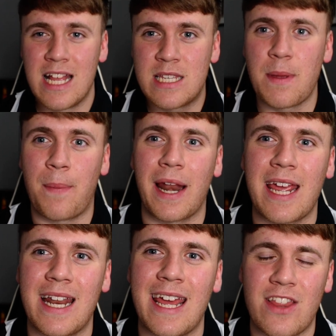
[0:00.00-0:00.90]
to be
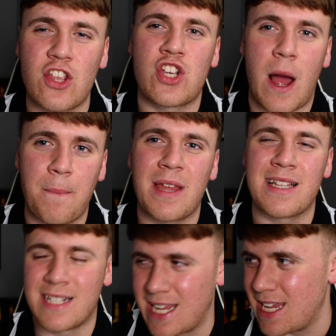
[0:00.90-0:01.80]
playing in the
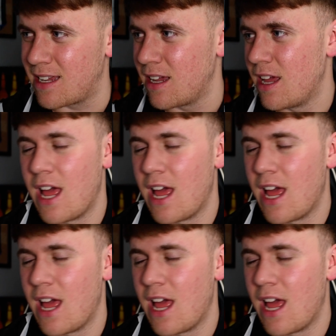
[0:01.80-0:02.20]
Champions League.